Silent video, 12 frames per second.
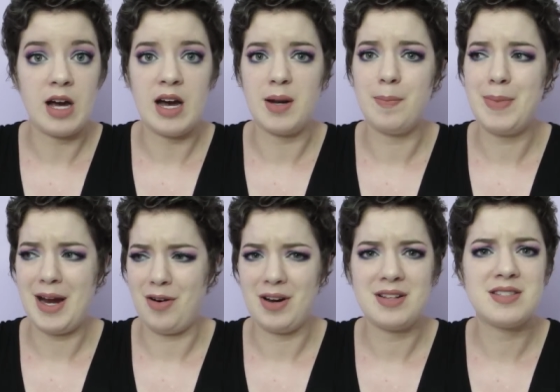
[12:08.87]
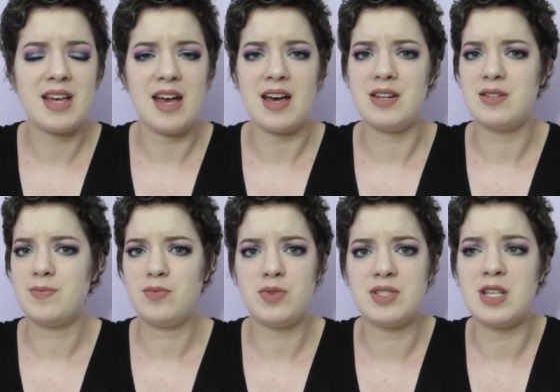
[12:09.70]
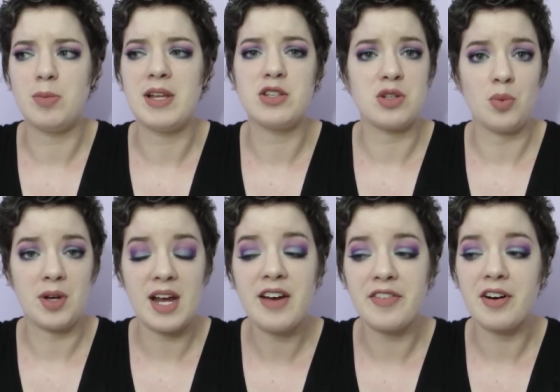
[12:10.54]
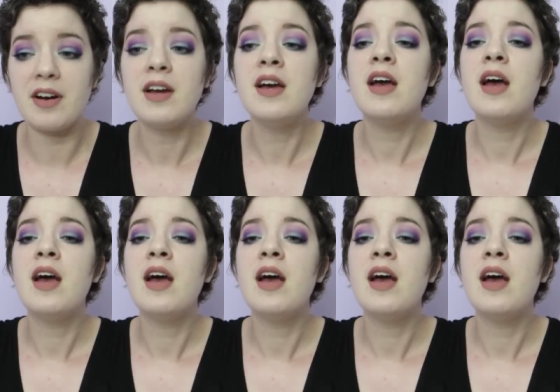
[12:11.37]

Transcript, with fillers: on parents and siblings and whatever,